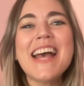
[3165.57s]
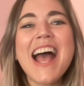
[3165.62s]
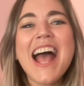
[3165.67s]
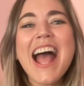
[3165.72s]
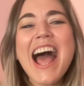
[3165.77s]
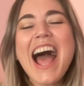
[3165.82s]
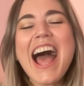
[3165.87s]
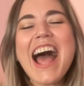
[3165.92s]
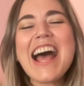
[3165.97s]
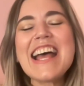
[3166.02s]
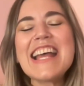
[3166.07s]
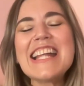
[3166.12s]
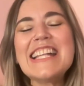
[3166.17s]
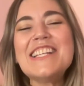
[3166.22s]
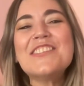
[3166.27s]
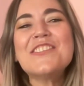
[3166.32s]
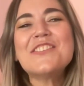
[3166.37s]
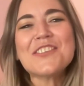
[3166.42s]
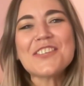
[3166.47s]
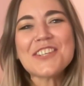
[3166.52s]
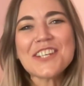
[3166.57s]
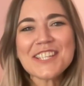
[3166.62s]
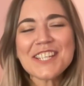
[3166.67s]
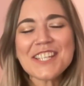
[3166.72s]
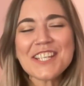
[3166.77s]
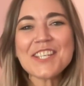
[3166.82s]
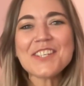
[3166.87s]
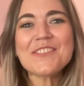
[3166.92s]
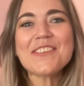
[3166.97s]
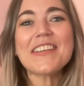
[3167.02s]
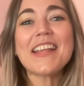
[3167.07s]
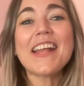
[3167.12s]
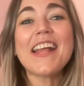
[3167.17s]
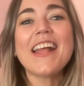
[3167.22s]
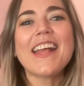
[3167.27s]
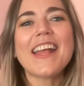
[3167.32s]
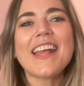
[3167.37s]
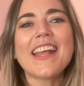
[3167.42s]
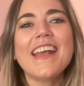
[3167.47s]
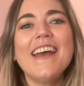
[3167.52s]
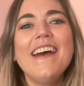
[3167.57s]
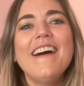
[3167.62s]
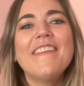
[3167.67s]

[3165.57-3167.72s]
And during the Q&A,